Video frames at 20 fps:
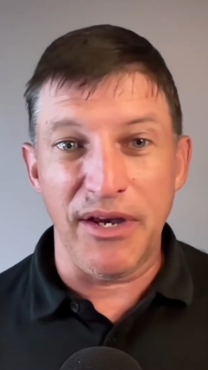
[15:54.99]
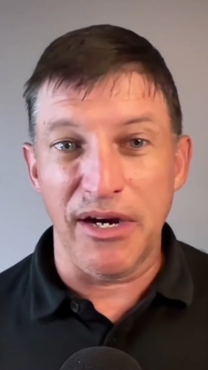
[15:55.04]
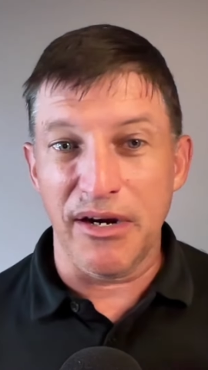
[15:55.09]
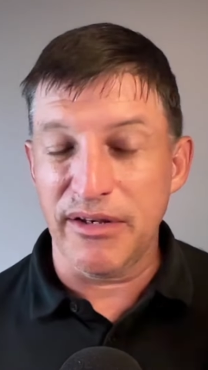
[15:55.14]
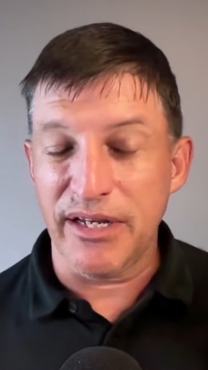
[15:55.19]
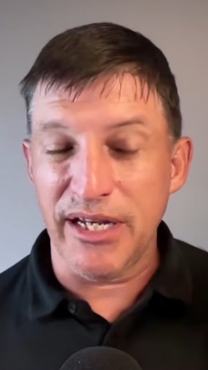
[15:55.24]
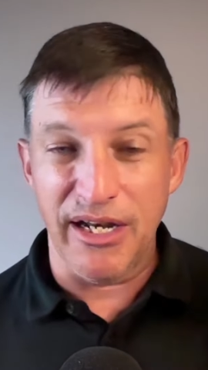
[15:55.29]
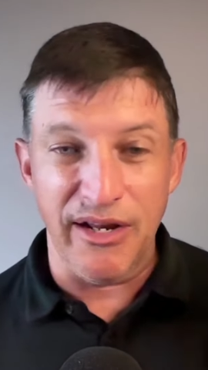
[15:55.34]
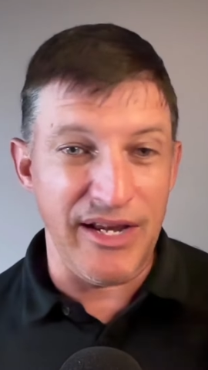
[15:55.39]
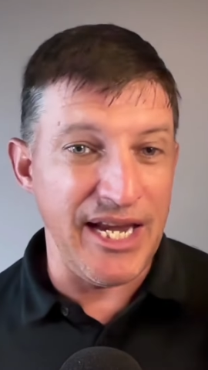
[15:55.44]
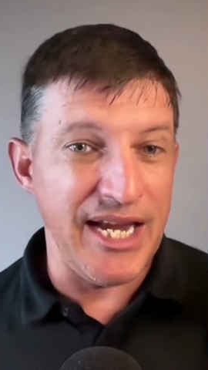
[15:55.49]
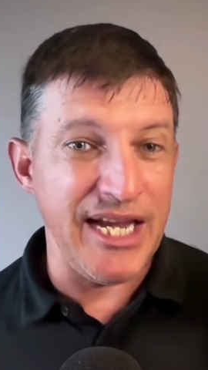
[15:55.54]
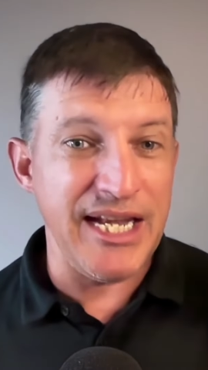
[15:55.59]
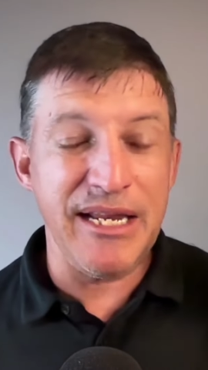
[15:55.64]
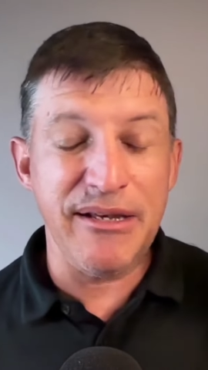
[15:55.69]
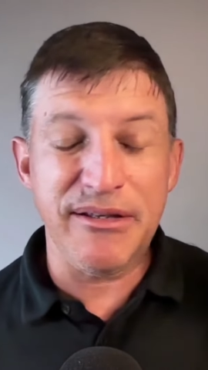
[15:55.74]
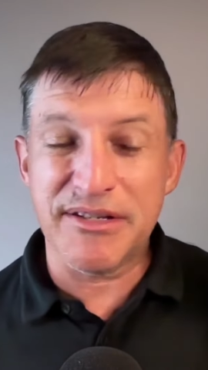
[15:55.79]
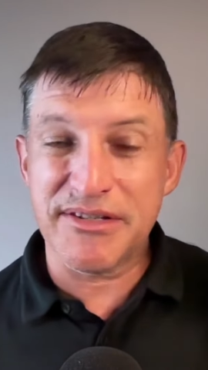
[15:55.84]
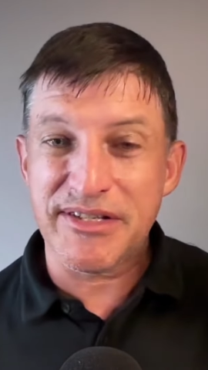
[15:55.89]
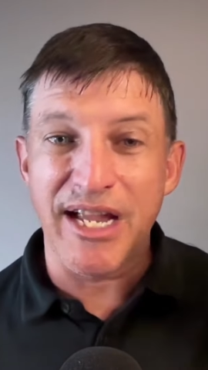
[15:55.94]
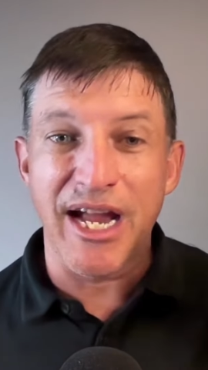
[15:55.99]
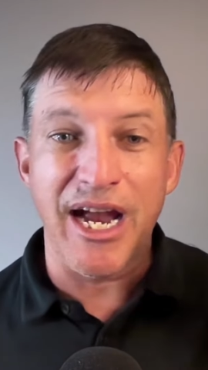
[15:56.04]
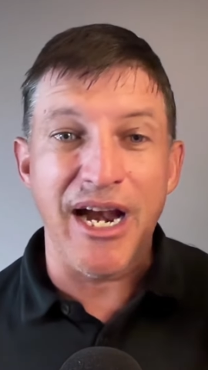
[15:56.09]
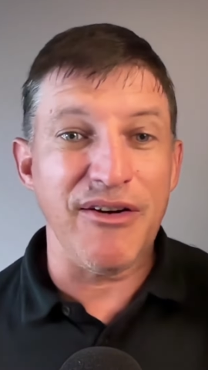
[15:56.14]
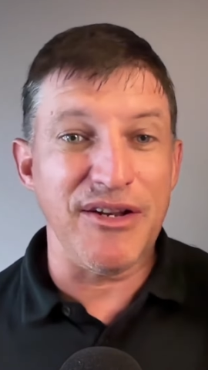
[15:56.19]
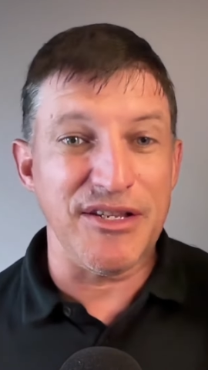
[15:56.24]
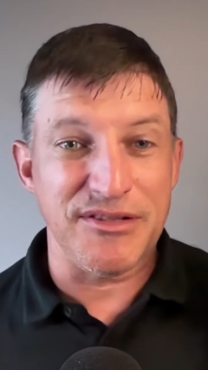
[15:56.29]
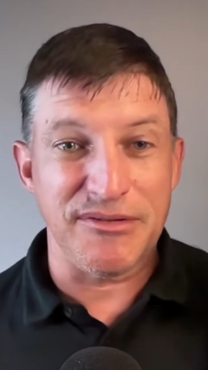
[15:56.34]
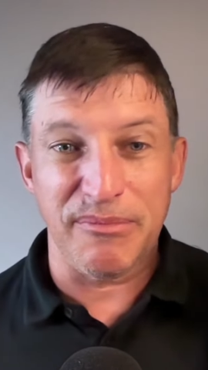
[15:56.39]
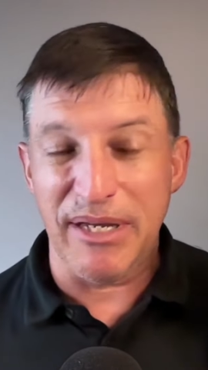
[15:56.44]
There, any
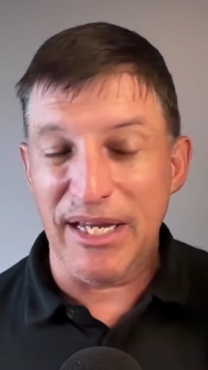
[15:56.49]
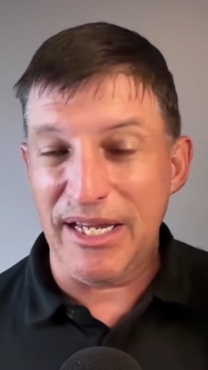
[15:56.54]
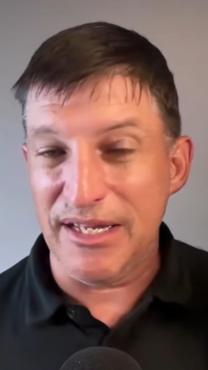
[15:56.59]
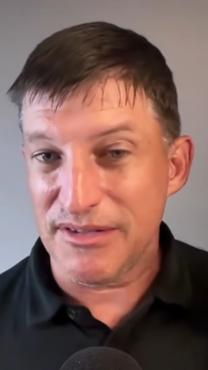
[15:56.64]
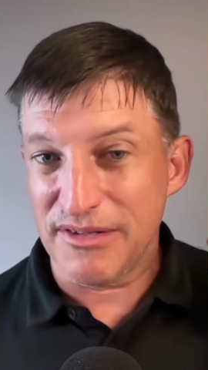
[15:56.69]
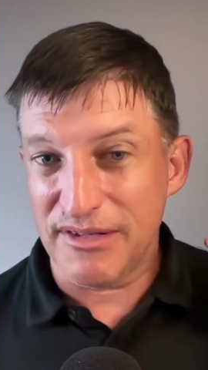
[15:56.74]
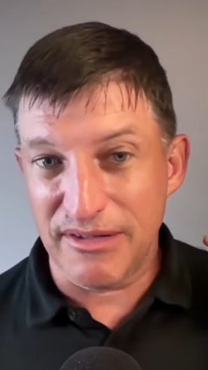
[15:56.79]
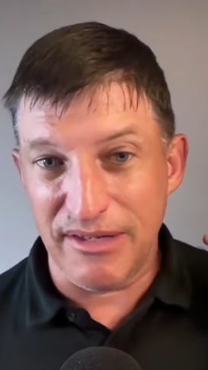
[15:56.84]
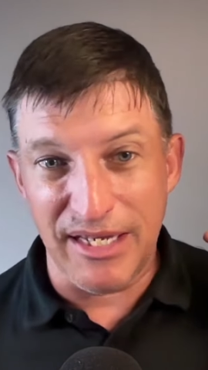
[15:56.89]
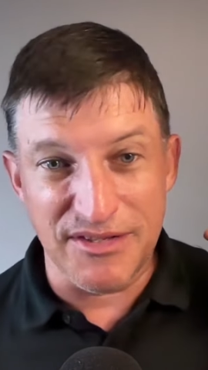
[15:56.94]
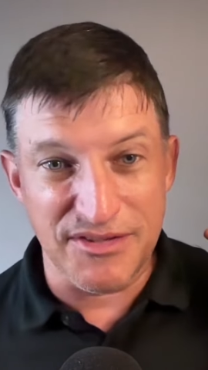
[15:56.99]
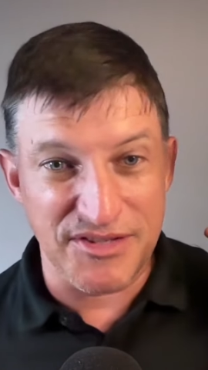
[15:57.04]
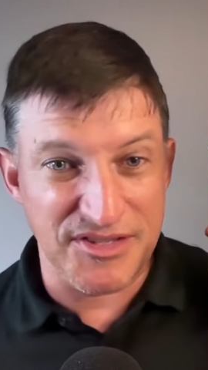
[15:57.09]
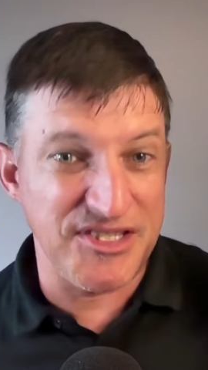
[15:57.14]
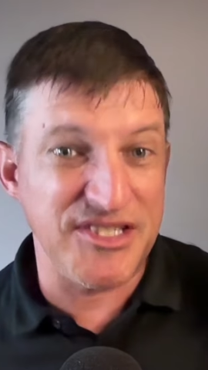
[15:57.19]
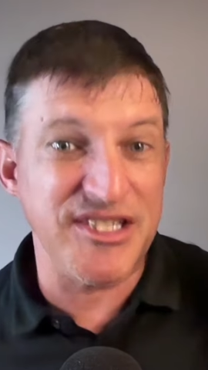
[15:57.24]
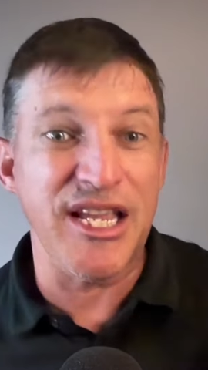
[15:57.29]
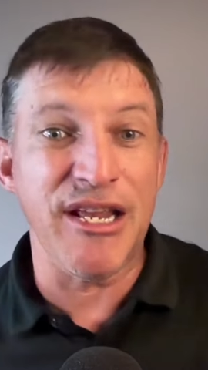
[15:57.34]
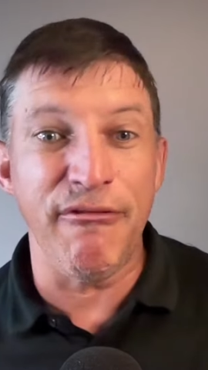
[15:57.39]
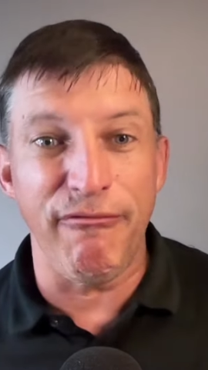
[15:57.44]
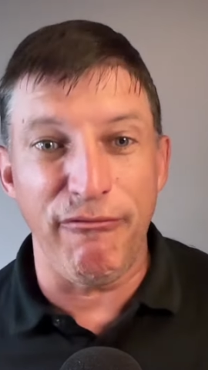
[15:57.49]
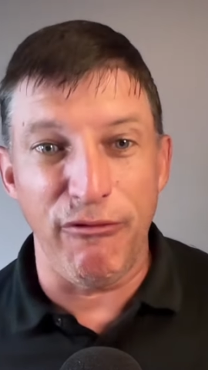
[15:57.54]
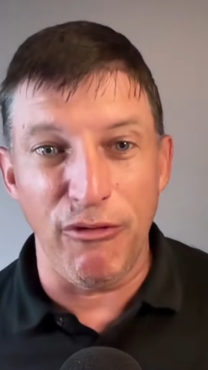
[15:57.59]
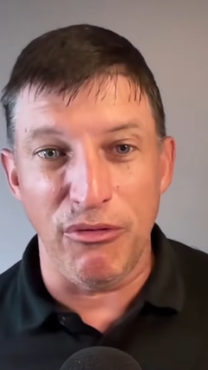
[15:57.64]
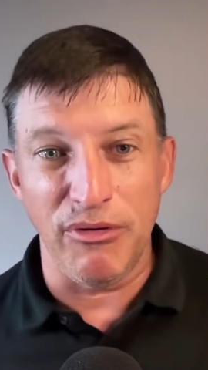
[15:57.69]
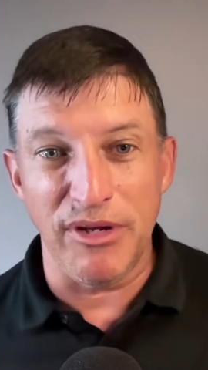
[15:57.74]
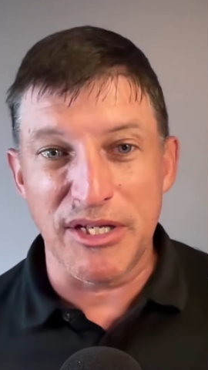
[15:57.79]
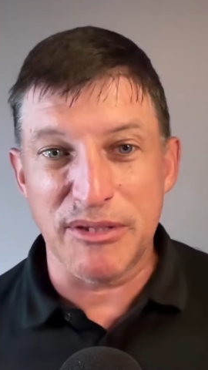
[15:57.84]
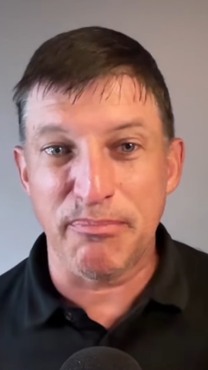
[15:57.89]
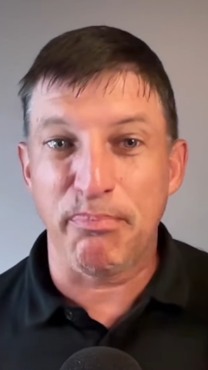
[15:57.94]
desire is
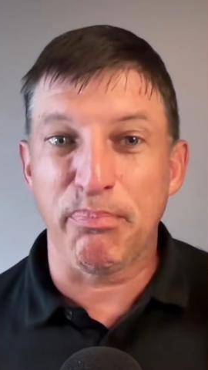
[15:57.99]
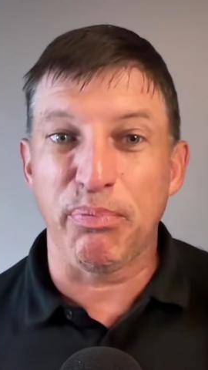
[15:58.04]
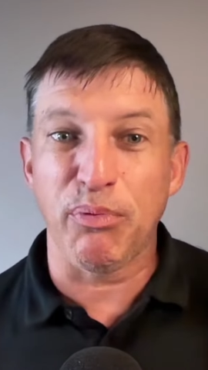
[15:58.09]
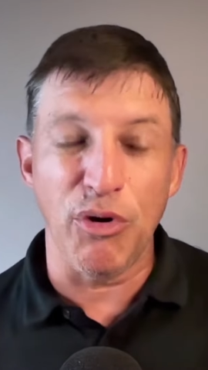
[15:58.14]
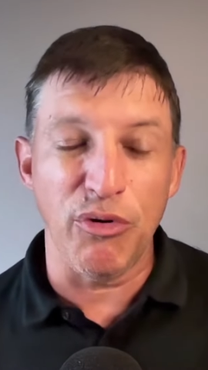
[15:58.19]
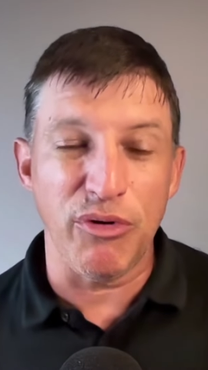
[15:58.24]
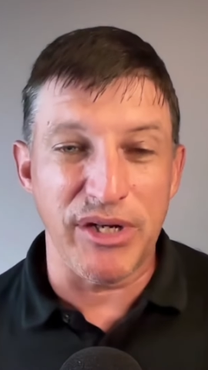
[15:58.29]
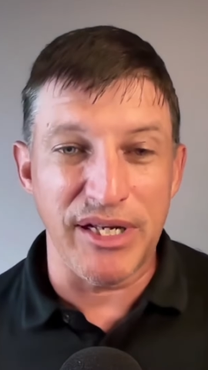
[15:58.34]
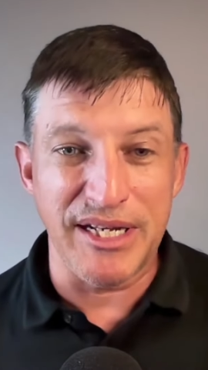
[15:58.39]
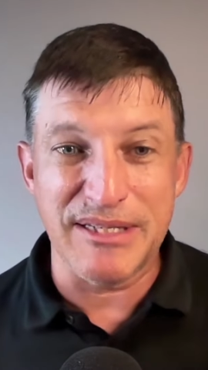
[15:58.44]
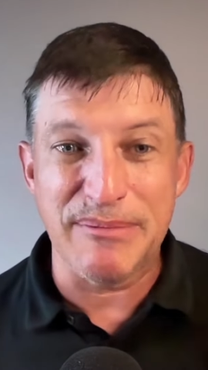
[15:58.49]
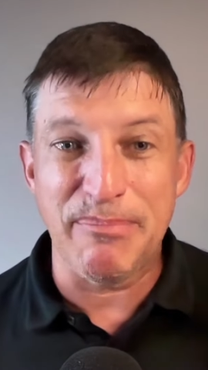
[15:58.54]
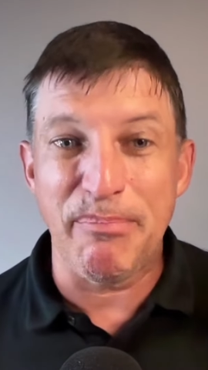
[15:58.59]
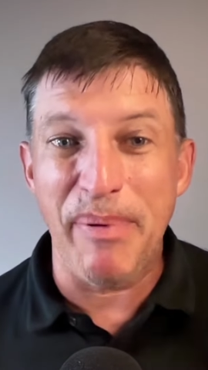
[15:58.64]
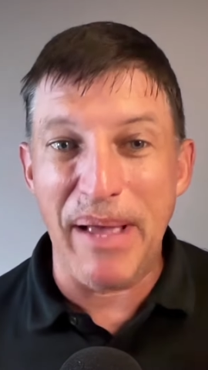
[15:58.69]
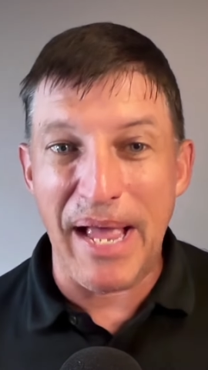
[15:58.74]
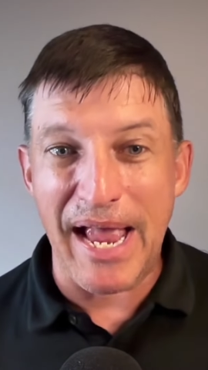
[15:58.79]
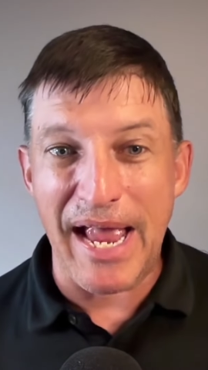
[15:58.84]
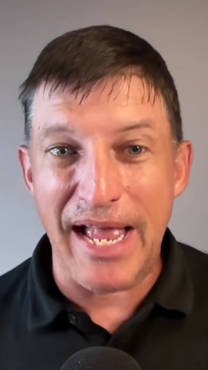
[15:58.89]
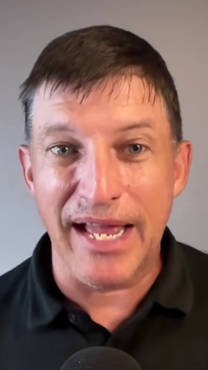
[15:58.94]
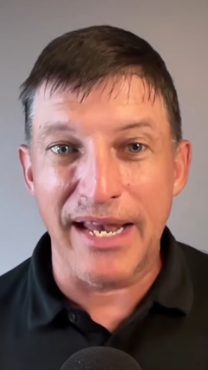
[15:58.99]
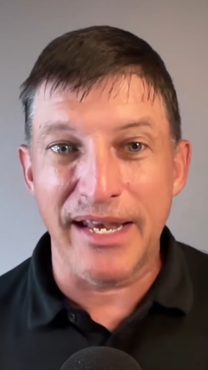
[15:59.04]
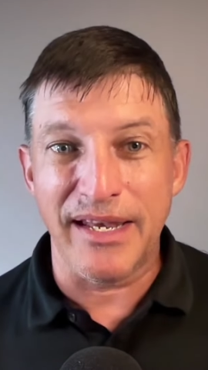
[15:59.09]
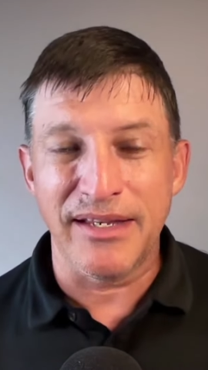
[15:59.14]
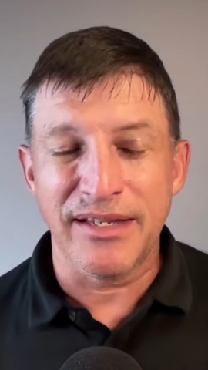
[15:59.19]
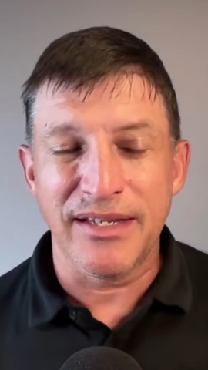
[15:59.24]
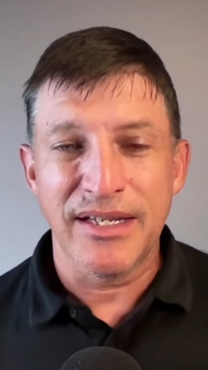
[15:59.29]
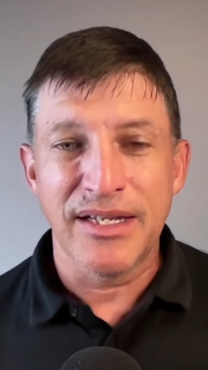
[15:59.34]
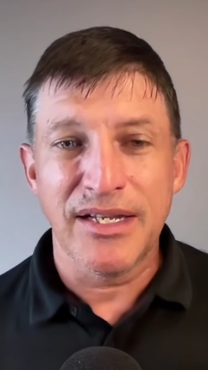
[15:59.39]
sinful, is broken, is bad.